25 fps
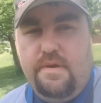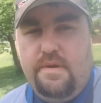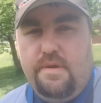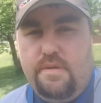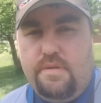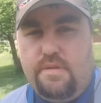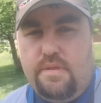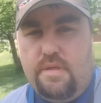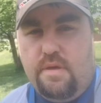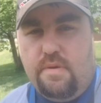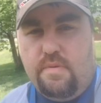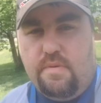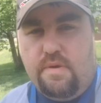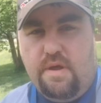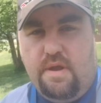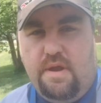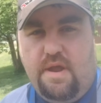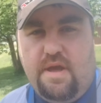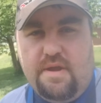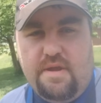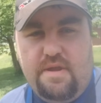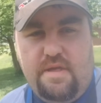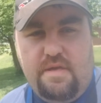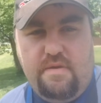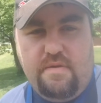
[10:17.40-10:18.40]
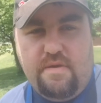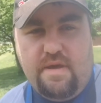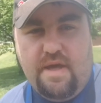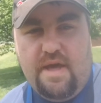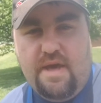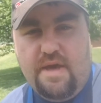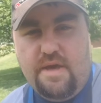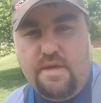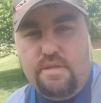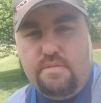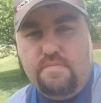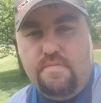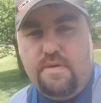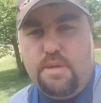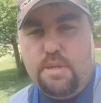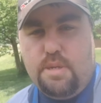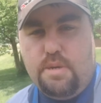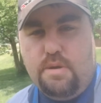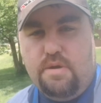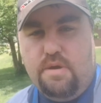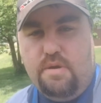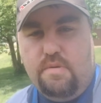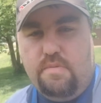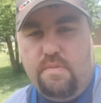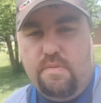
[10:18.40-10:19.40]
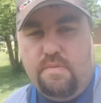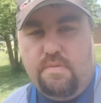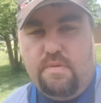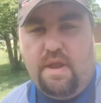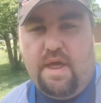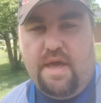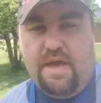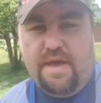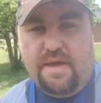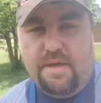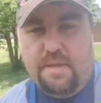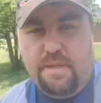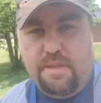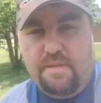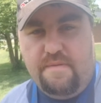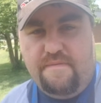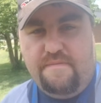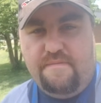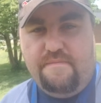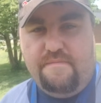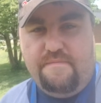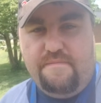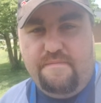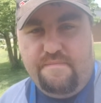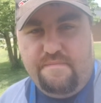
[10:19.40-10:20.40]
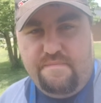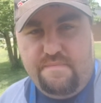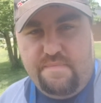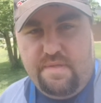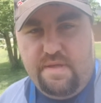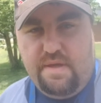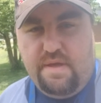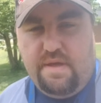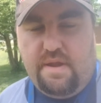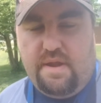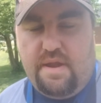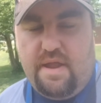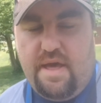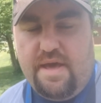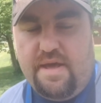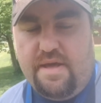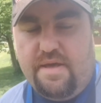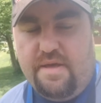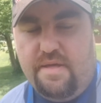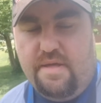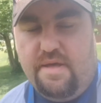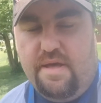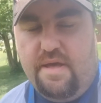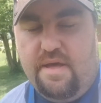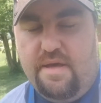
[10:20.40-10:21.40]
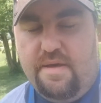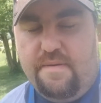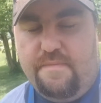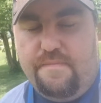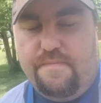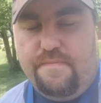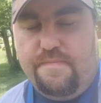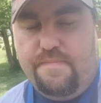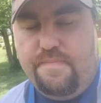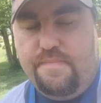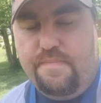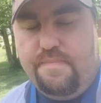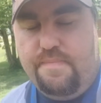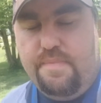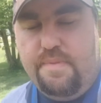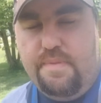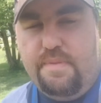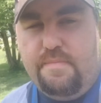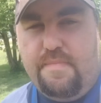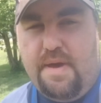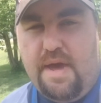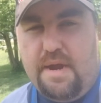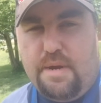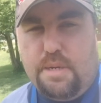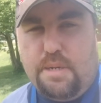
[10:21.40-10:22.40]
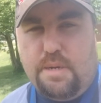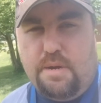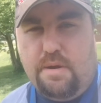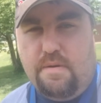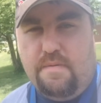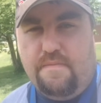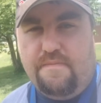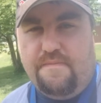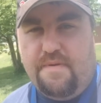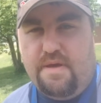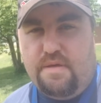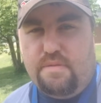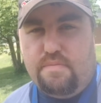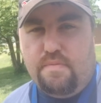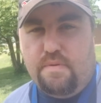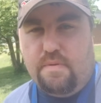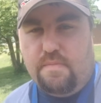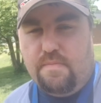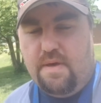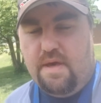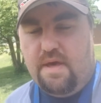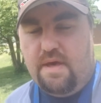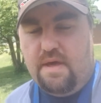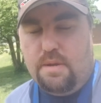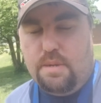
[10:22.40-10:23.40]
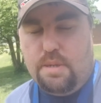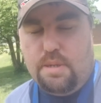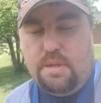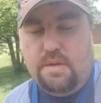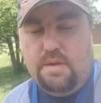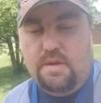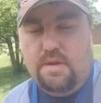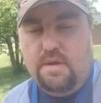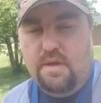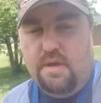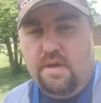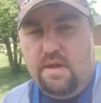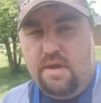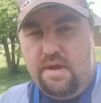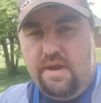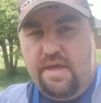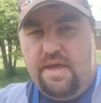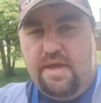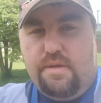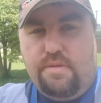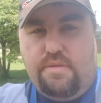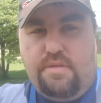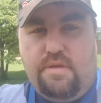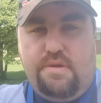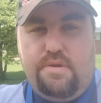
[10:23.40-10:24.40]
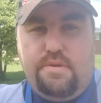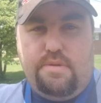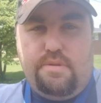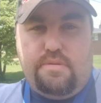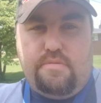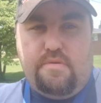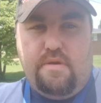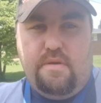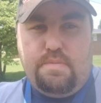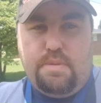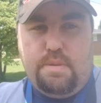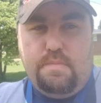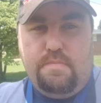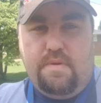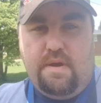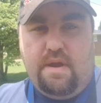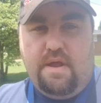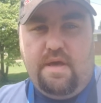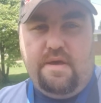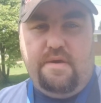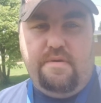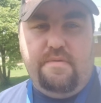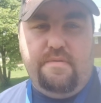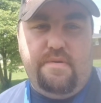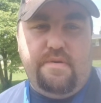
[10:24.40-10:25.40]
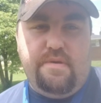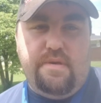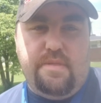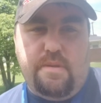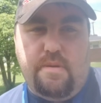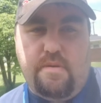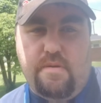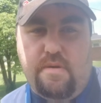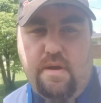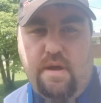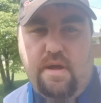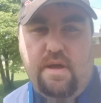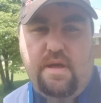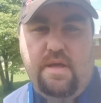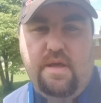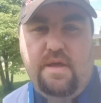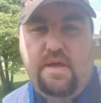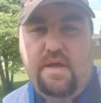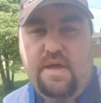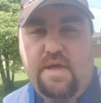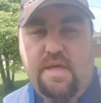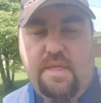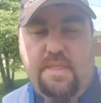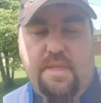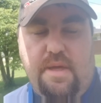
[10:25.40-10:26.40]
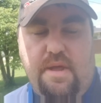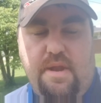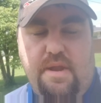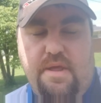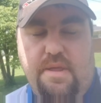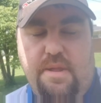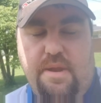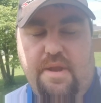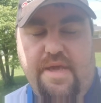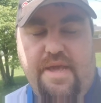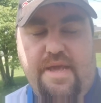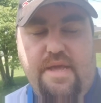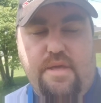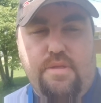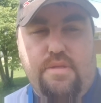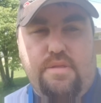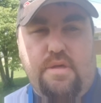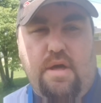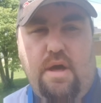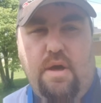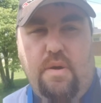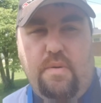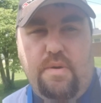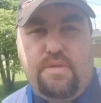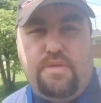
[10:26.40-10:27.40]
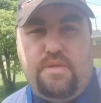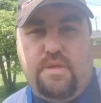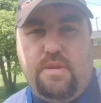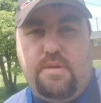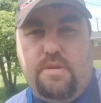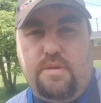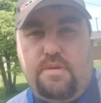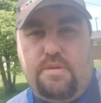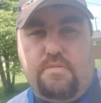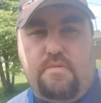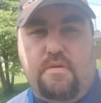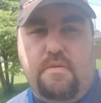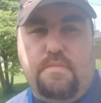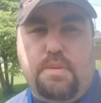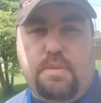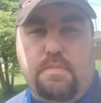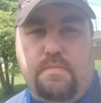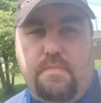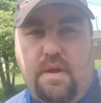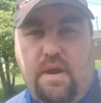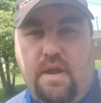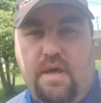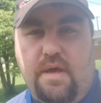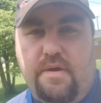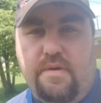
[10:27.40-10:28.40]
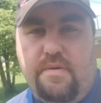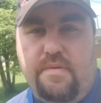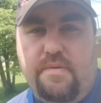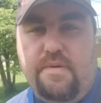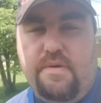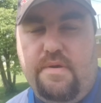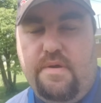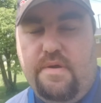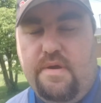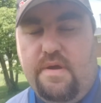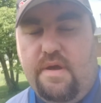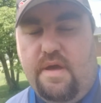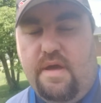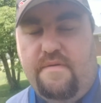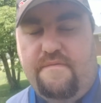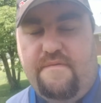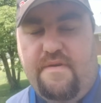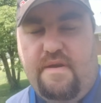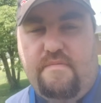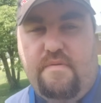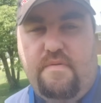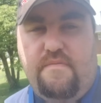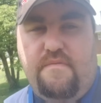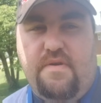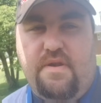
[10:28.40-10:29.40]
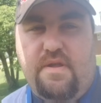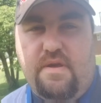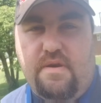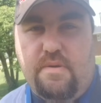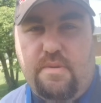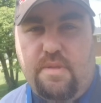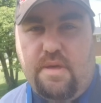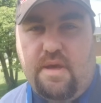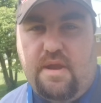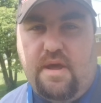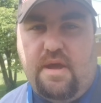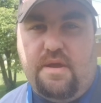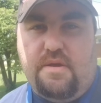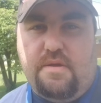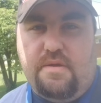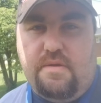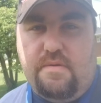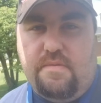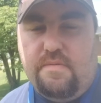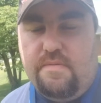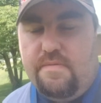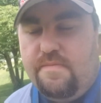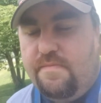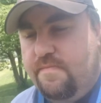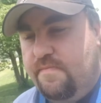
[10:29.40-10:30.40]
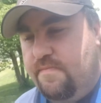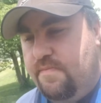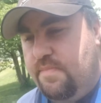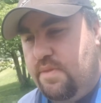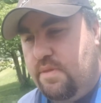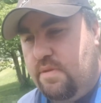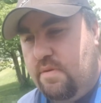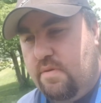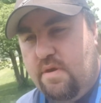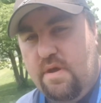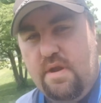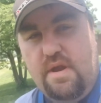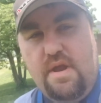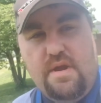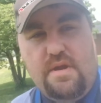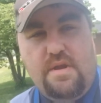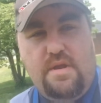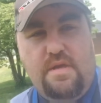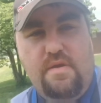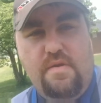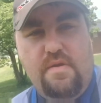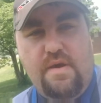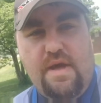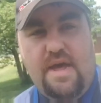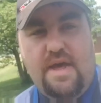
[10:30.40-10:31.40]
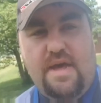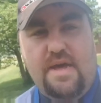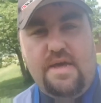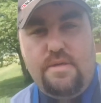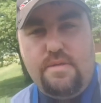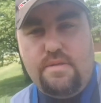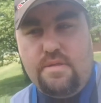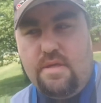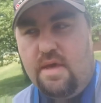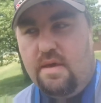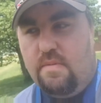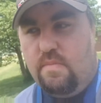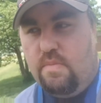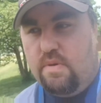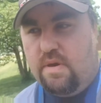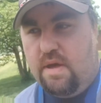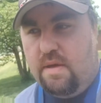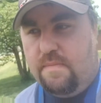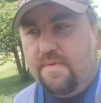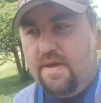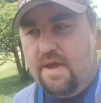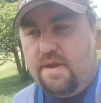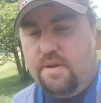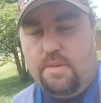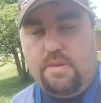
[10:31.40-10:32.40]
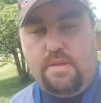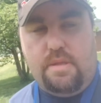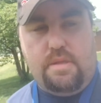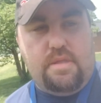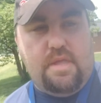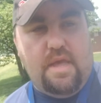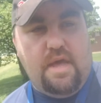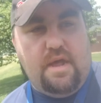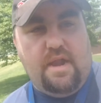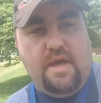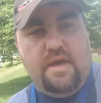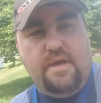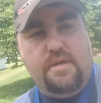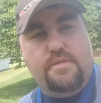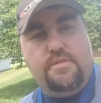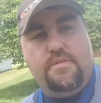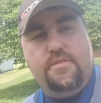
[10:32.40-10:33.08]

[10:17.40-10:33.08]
So good luck to you guys. Make sure you like the like um, Badger Facebook page. Link is in the description below. There, the link is always in the description below of every video that I do. So good luck to you guys, and we'll get back to these taillights.